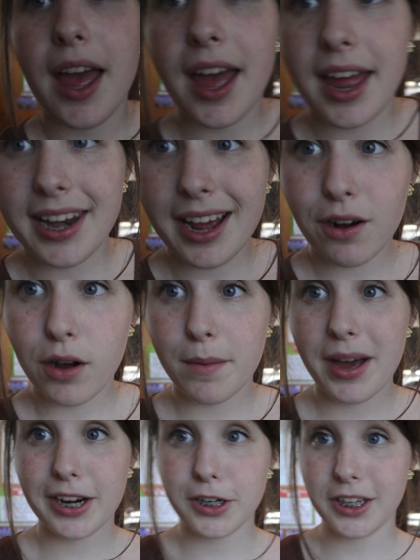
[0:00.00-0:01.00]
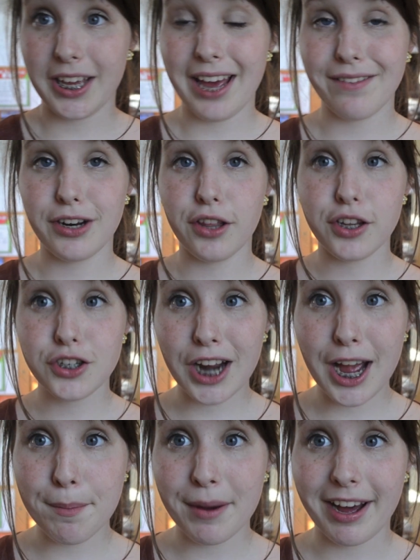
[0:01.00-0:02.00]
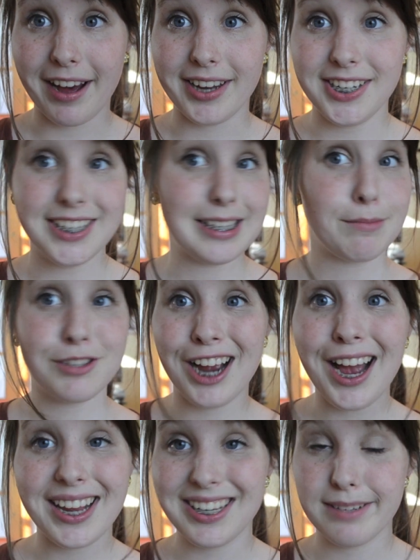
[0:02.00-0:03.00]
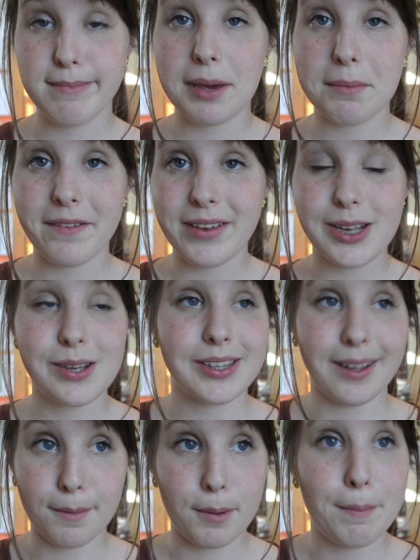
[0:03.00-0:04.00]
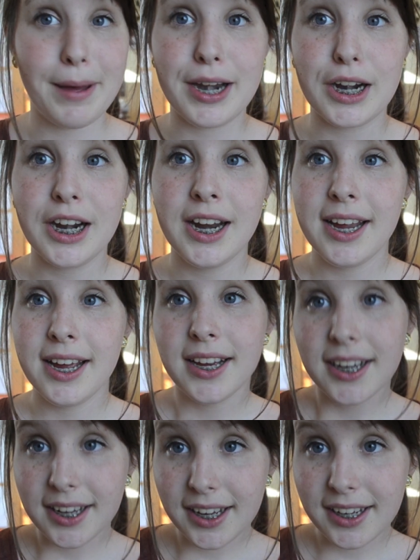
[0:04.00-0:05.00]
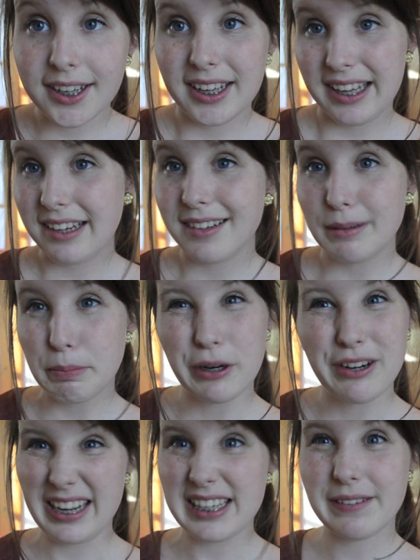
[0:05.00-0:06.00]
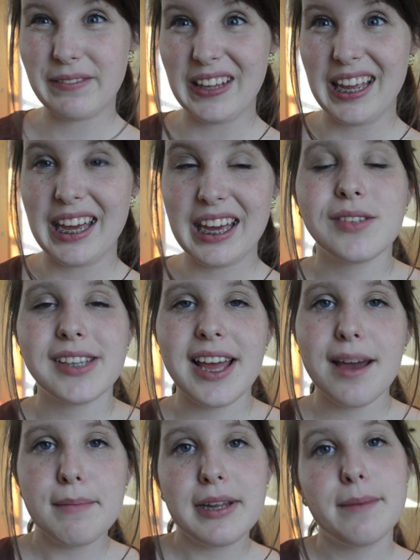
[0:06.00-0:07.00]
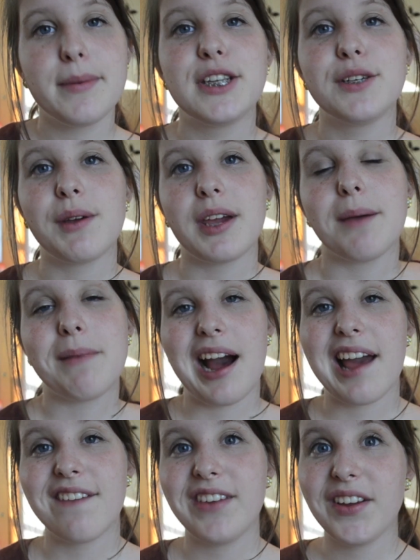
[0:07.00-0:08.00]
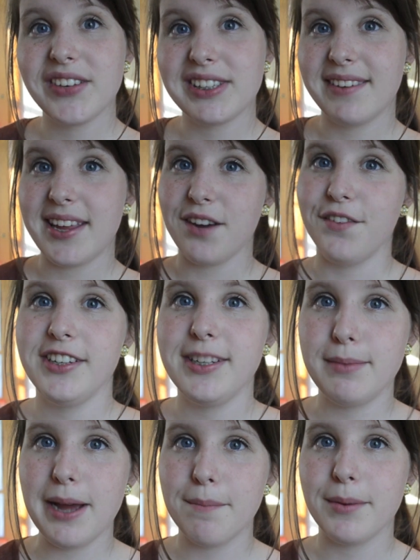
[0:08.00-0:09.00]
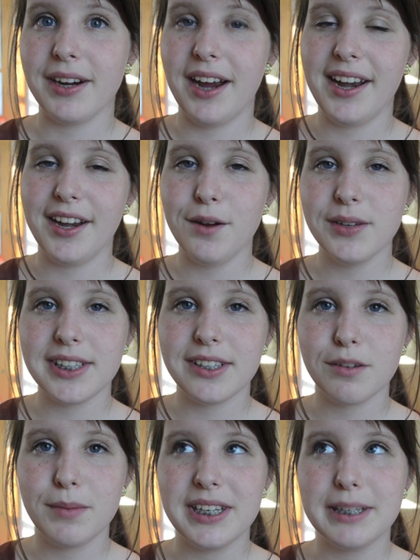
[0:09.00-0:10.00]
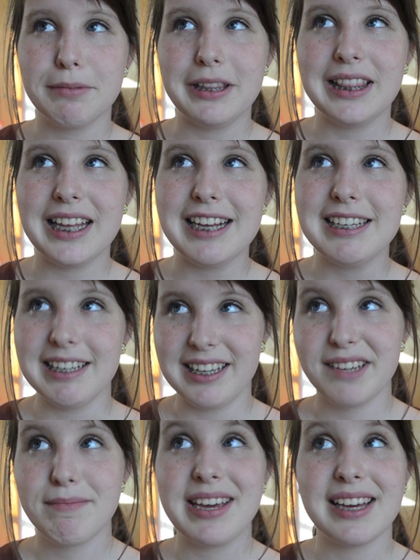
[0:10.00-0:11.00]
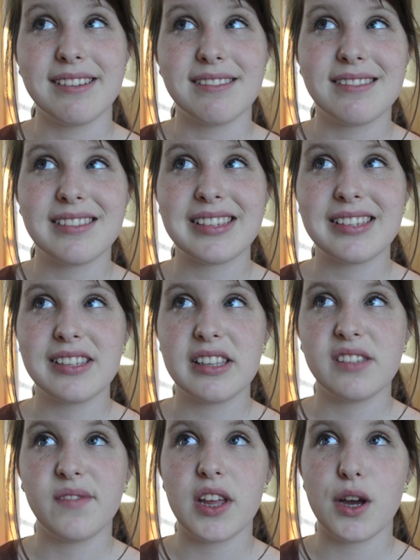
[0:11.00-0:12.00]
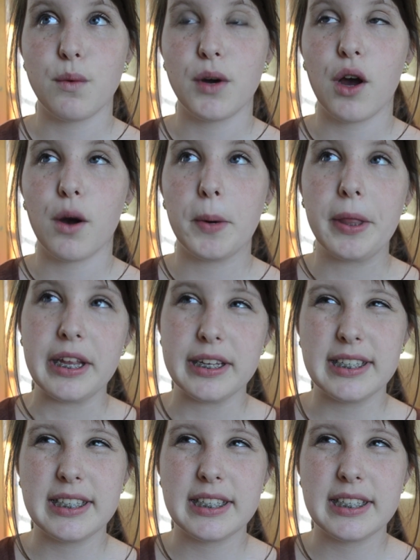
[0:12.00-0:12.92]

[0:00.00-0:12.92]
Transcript: And now I'm actually have it on the tripod because I'm trying to make my videos a little bit better progressively. Today I'm going to be doing my favorites video for September, and I know it's a little bit belated because this video will go up on the